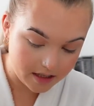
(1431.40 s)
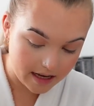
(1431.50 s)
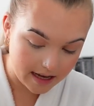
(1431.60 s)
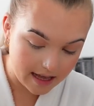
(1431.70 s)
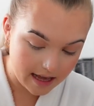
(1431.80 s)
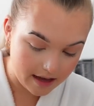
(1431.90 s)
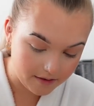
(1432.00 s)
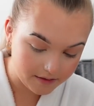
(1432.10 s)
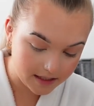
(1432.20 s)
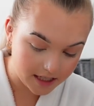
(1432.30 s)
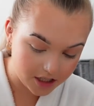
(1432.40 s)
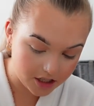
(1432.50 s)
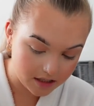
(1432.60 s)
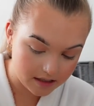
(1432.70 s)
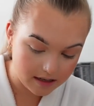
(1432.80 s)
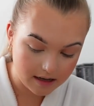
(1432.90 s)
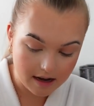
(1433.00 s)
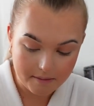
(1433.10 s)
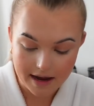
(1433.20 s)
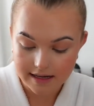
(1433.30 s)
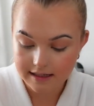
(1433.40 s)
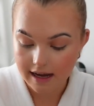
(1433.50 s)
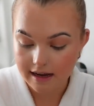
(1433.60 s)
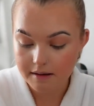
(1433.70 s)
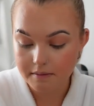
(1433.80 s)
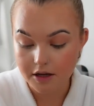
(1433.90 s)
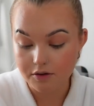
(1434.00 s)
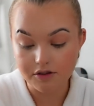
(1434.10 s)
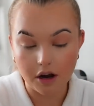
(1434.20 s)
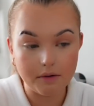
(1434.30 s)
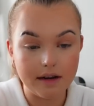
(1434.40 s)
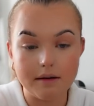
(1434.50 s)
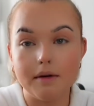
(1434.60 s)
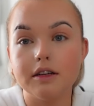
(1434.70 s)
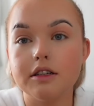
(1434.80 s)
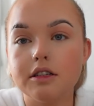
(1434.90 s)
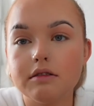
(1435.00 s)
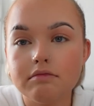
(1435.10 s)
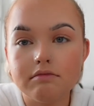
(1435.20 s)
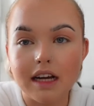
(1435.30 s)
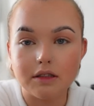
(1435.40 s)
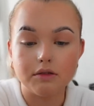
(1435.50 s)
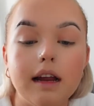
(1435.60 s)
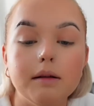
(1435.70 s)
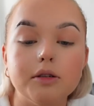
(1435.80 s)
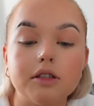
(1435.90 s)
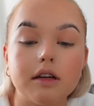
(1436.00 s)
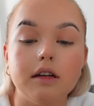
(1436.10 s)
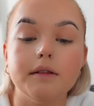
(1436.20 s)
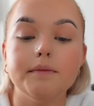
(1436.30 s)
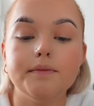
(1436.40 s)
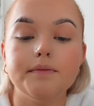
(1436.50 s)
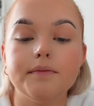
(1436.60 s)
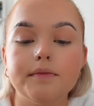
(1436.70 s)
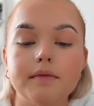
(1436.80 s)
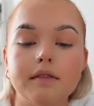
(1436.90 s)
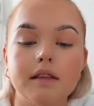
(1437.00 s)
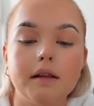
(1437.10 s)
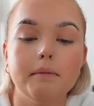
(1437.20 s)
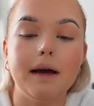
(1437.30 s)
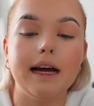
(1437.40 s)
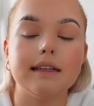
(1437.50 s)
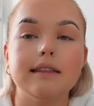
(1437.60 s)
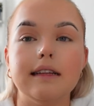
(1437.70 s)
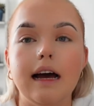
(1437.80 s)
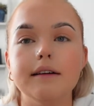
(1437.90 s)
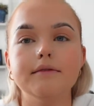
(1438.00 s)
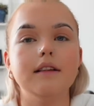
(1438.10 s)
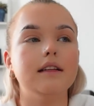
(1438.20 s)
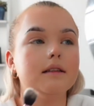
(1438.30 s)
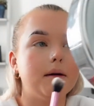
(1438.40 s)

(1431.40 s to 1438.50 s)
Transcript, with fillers: that it gives is just amazing. but You don't need much at all. And I'm just gonna pat that under